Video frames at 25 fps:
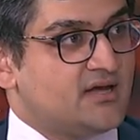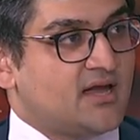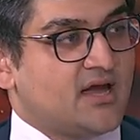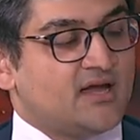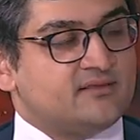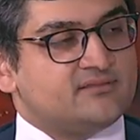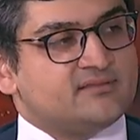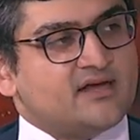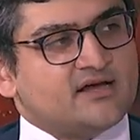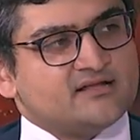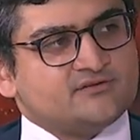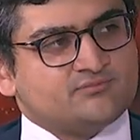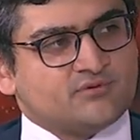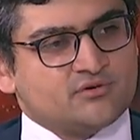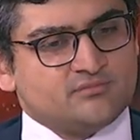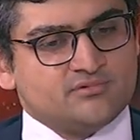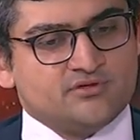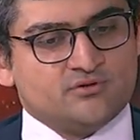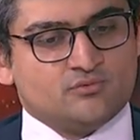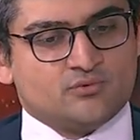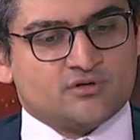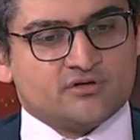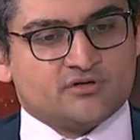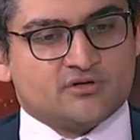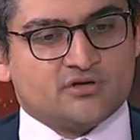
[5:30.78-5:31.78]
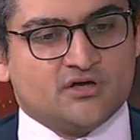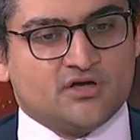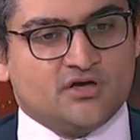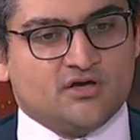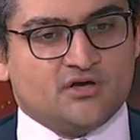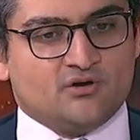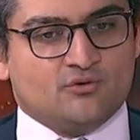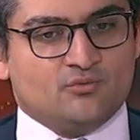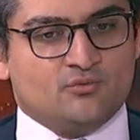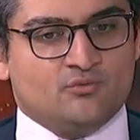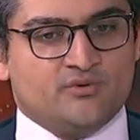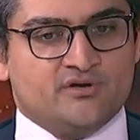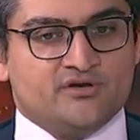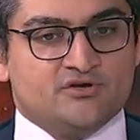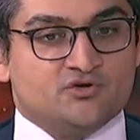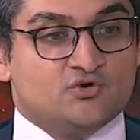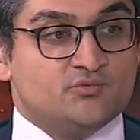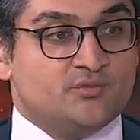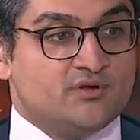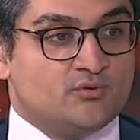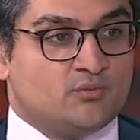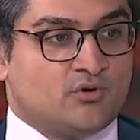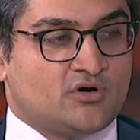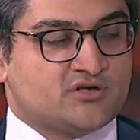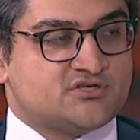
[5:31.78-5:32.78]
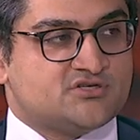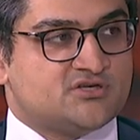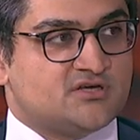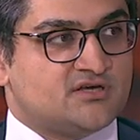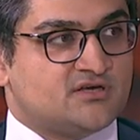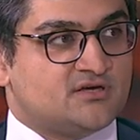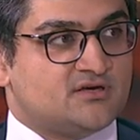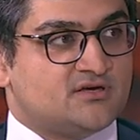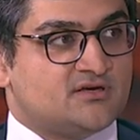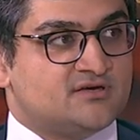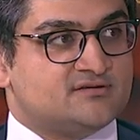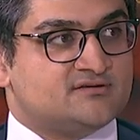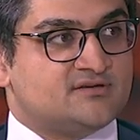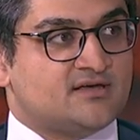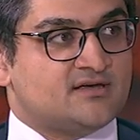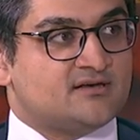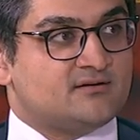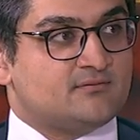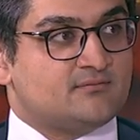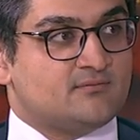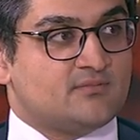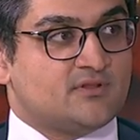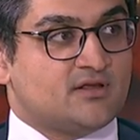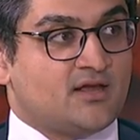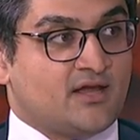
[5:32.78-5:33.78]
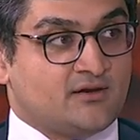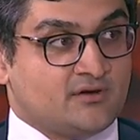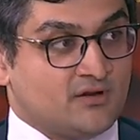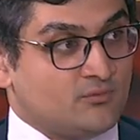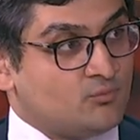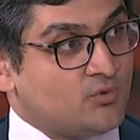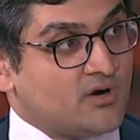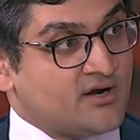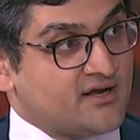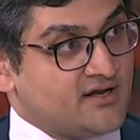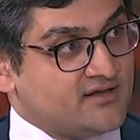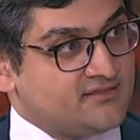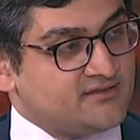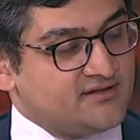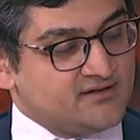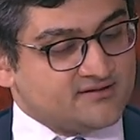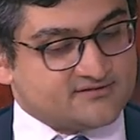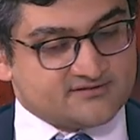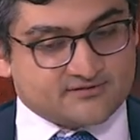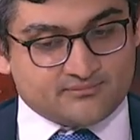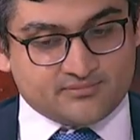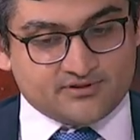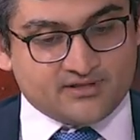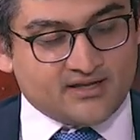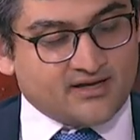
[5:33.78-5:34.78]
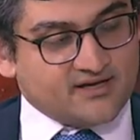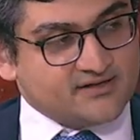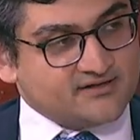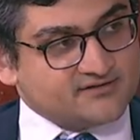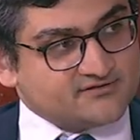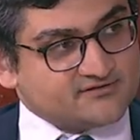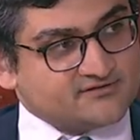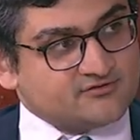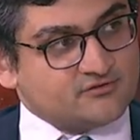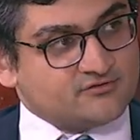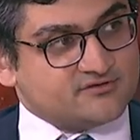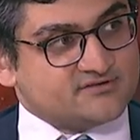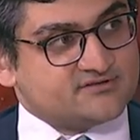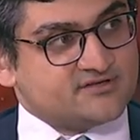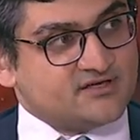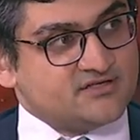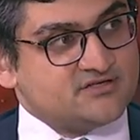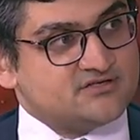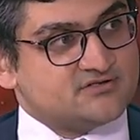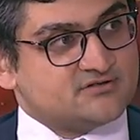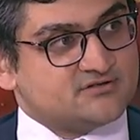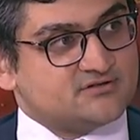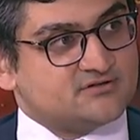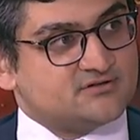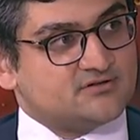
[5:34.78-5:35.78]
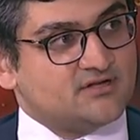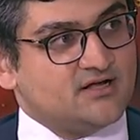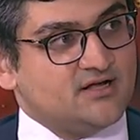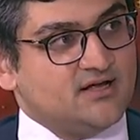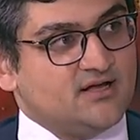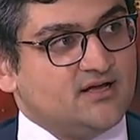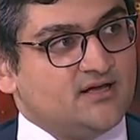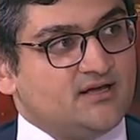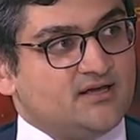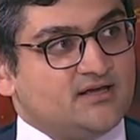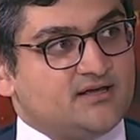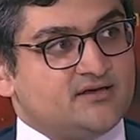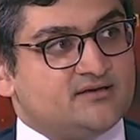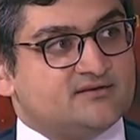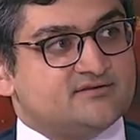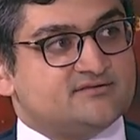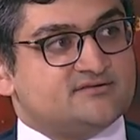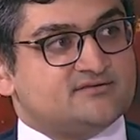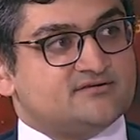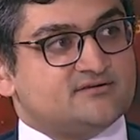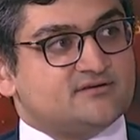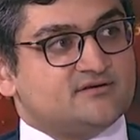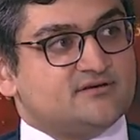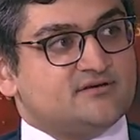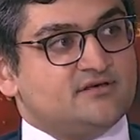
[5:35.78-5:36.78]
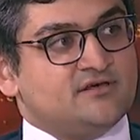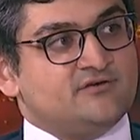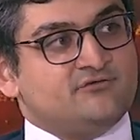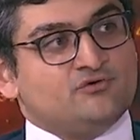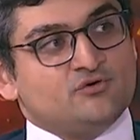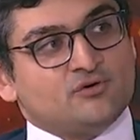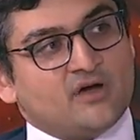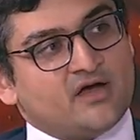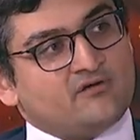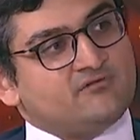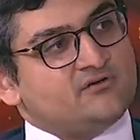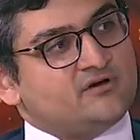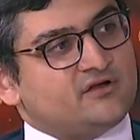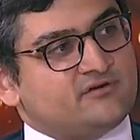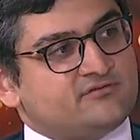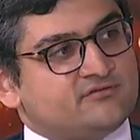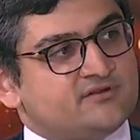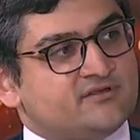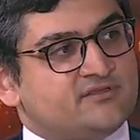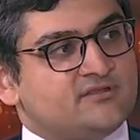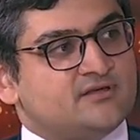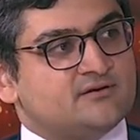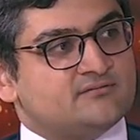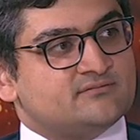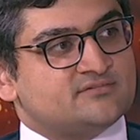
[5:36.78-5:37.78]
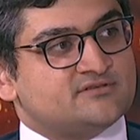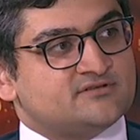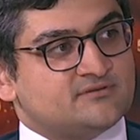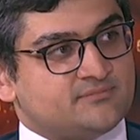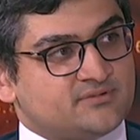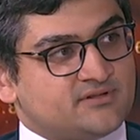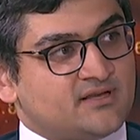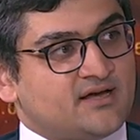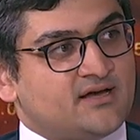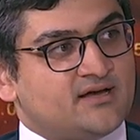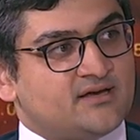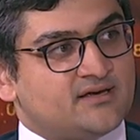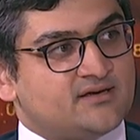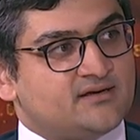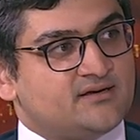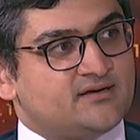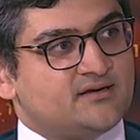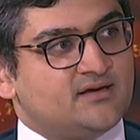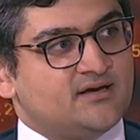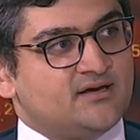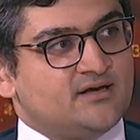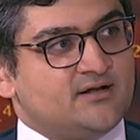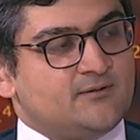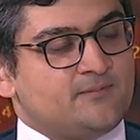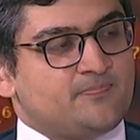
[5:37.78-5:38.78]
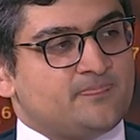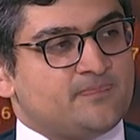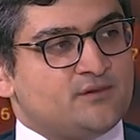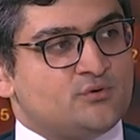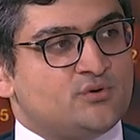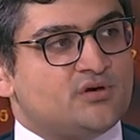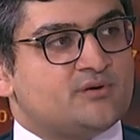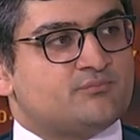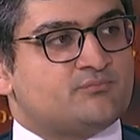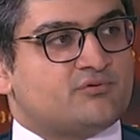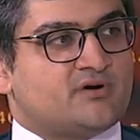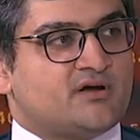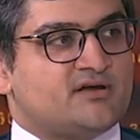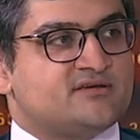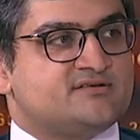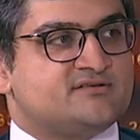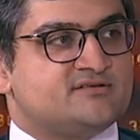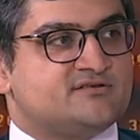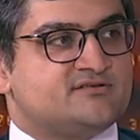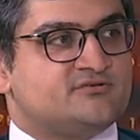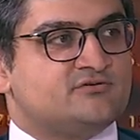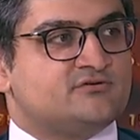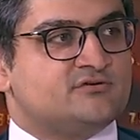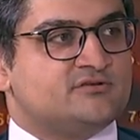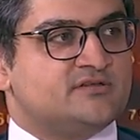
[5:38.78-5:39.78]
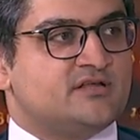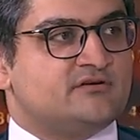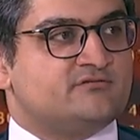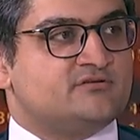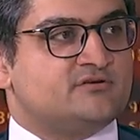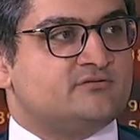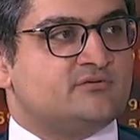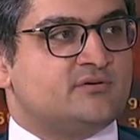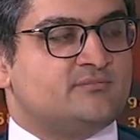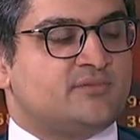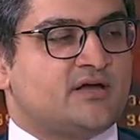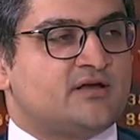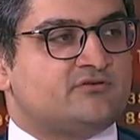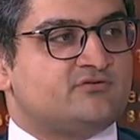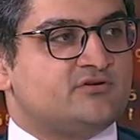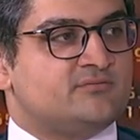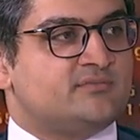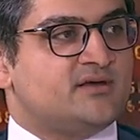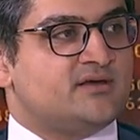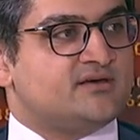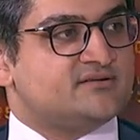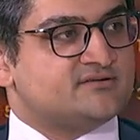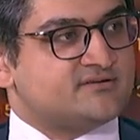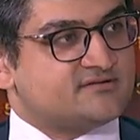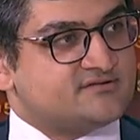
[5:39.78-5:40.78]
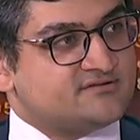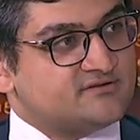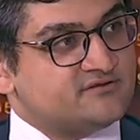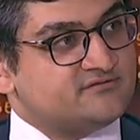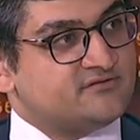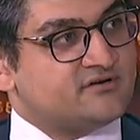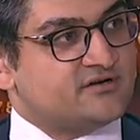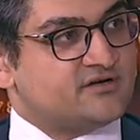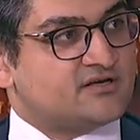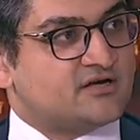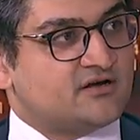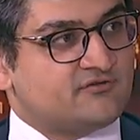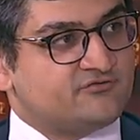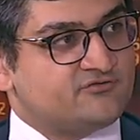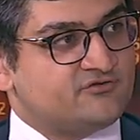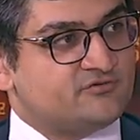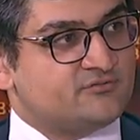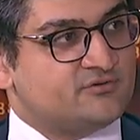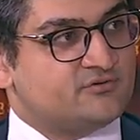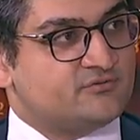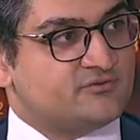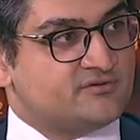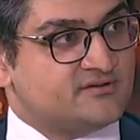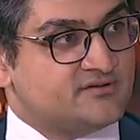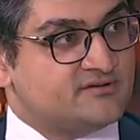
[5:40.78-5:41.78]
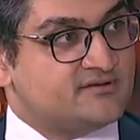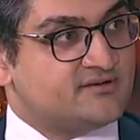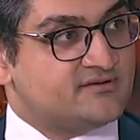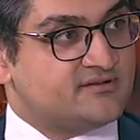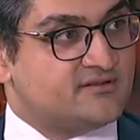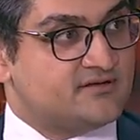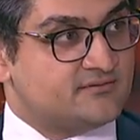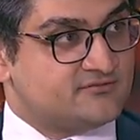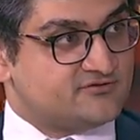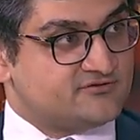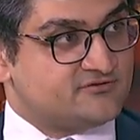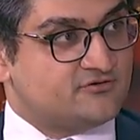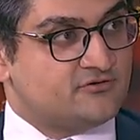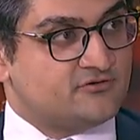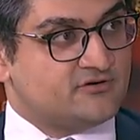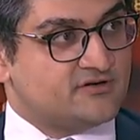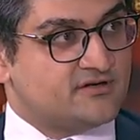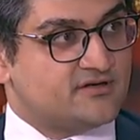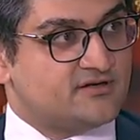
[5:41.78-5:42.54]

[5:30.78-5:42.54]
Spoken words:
And that's probably what we need to be watching, is that, and why I think supply is so essential, is if you have enough lithium supply, you get prices to a level where battery makers are still very comfortable with the lithium story.